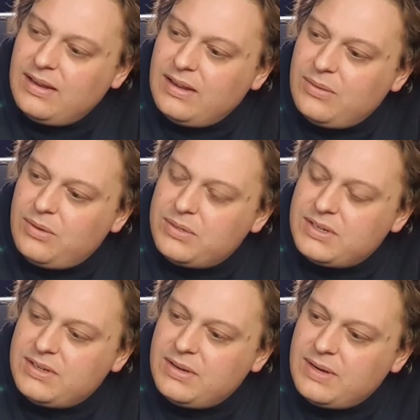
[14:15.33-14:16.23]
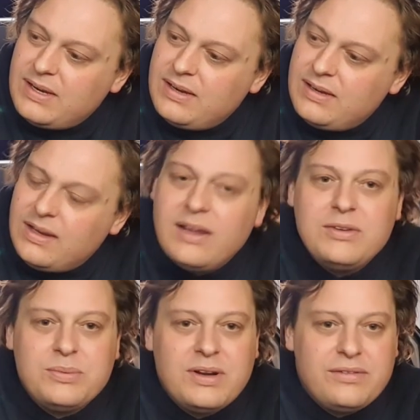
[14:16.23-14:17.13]
What was I doing? It
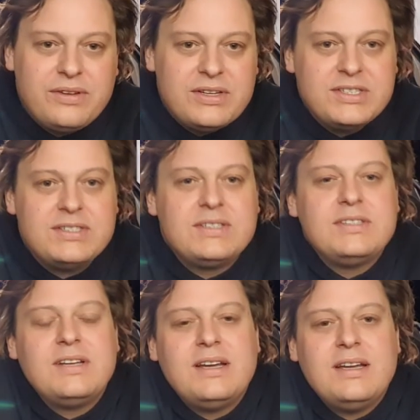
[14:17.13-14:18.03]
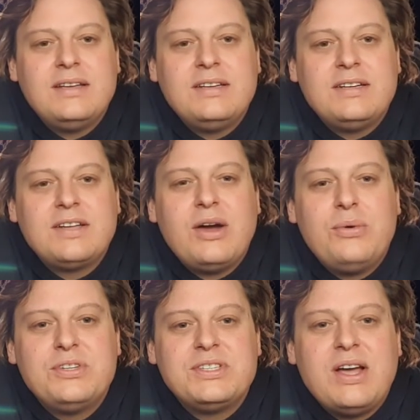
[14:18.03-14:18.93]
was when I first did a
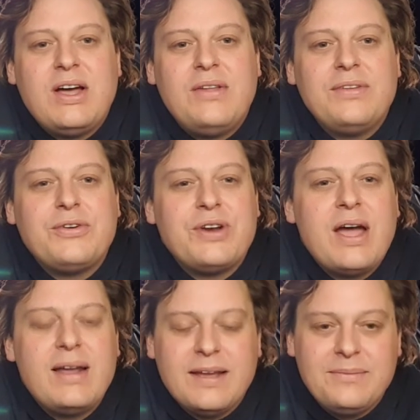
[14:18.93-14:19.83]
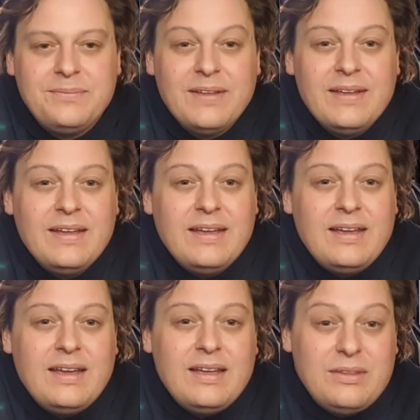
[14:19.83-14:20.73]
cold start on the Granada.
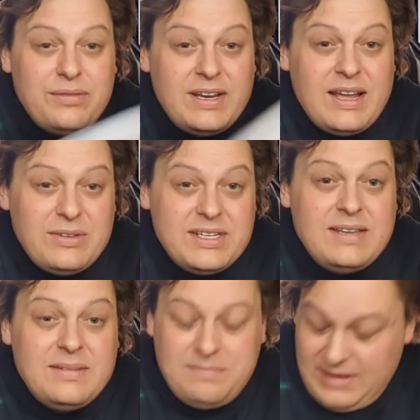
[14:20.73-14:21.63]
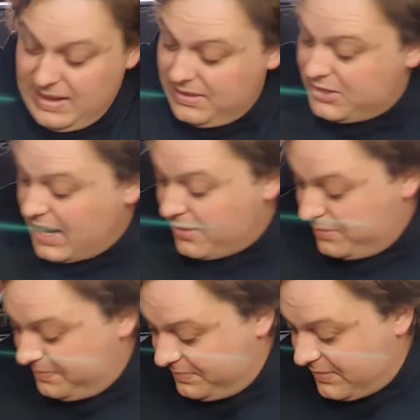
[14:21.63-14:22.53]
The video's in the channel,
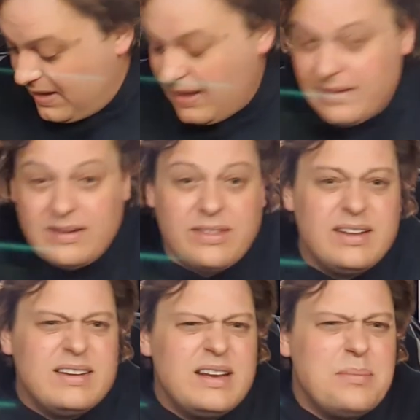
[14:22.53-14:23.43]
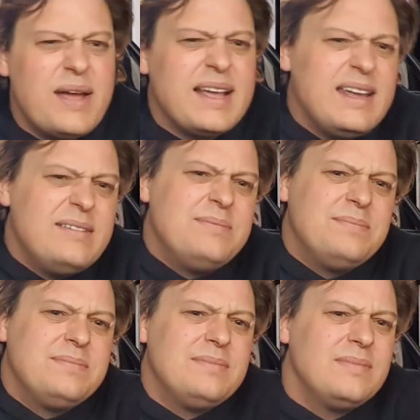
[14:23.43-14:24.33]
and I think I did it back in,
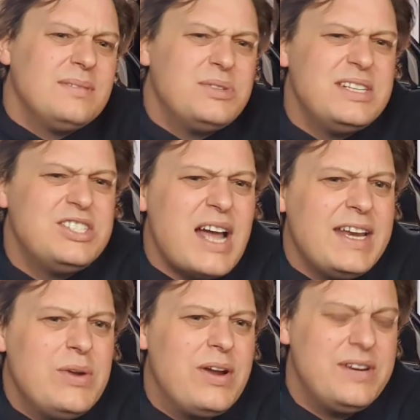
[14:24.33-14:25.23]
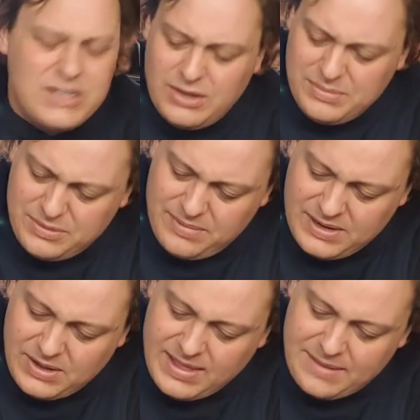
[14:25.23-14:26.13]
was it January time, something
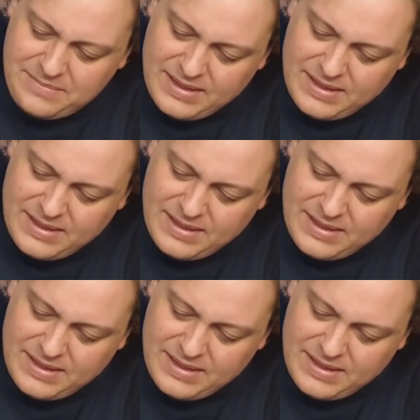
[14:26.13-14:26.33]
like that.